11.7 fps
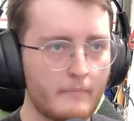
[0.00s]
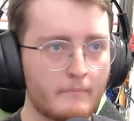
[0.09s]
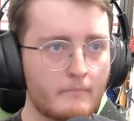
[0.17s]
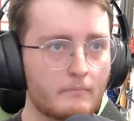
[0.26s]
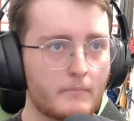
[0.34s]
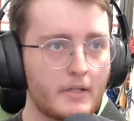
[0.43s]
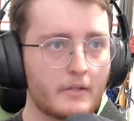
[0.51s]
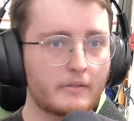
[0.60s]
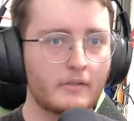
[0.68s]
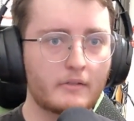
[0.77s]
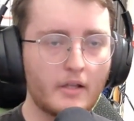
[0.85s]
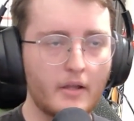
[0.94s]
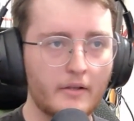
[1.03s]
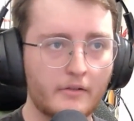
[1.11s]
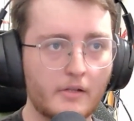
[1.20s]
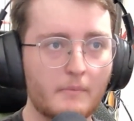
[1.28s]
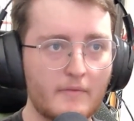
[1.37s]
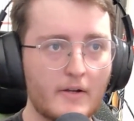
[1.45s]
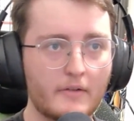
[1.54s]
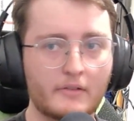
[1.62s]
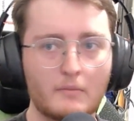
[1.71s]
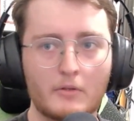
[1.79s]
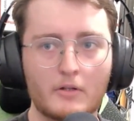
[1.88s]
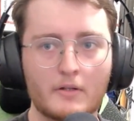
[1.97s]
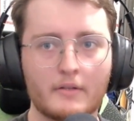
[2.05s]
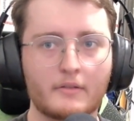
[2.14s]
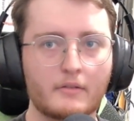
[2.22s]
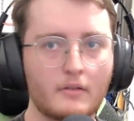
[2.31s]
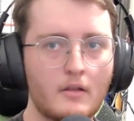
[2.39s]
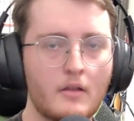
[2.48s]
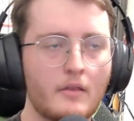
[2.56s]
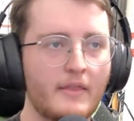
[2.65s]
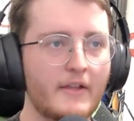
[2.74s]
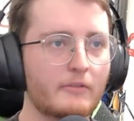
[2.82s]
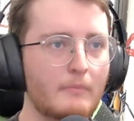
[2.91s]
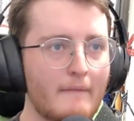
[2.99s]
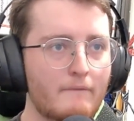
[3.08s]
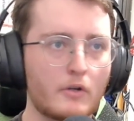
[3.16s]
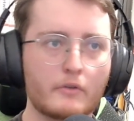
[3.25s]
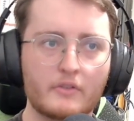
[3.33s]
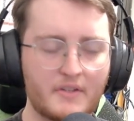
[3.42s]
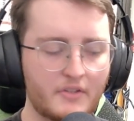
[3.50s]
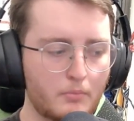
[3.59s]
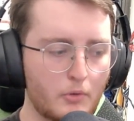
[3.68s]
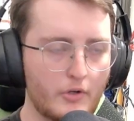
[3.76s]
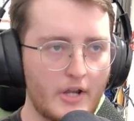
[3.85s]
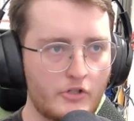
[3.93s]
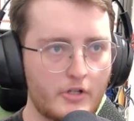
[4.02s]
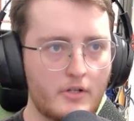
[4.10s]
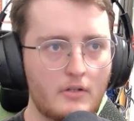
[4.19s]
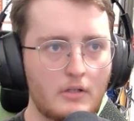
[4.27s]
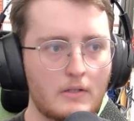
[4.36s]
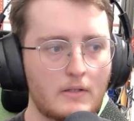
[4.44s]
because it's going to be very similar, because that is my first inspiration